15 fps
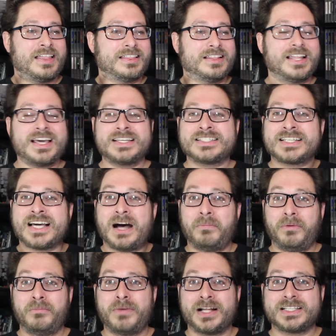The last
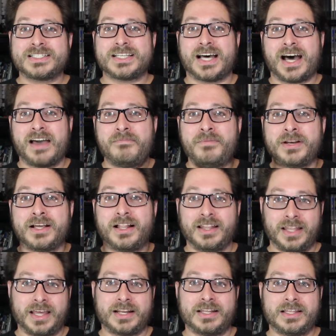couple months I've been
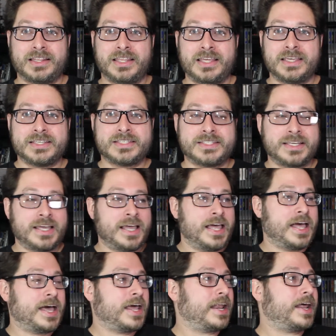collecting these,
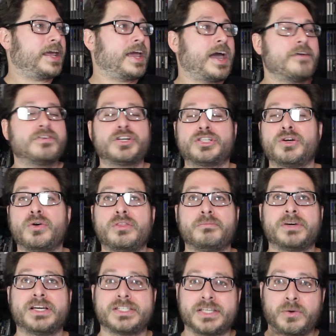and I haven't shown
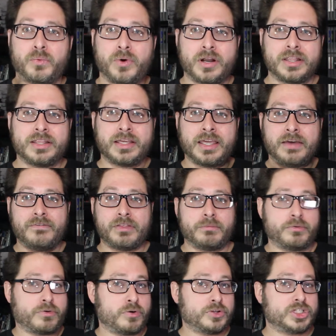them because I wanted to give them
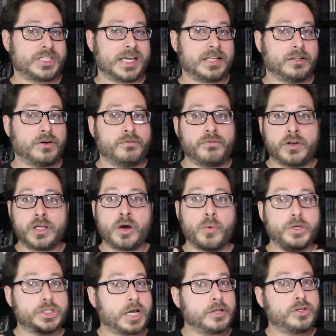their own standalone video,
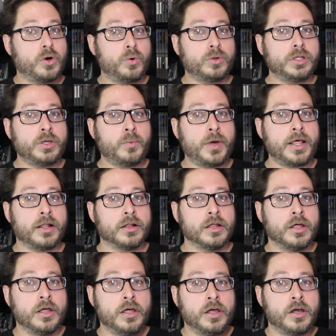which I totally will,
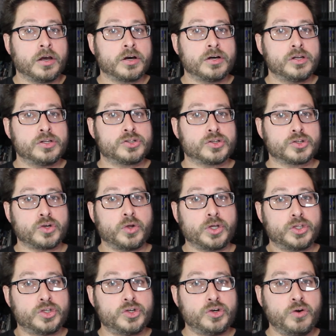because there's only
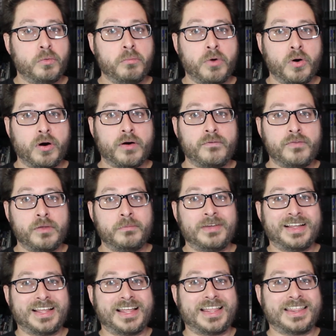two more of them
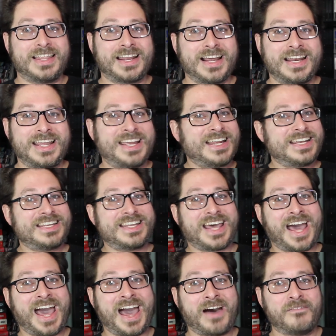that I need
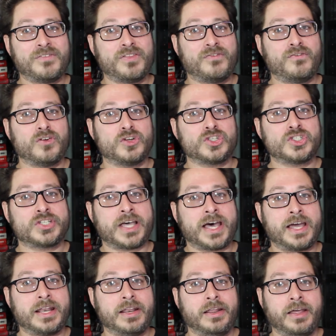to have the full
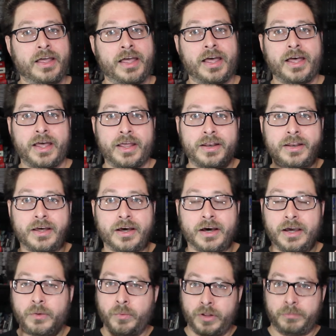set, and
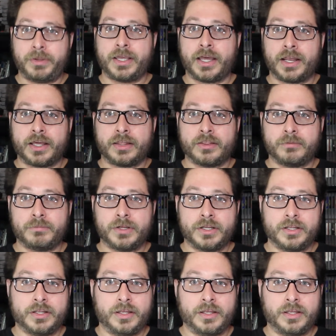I will be getting them.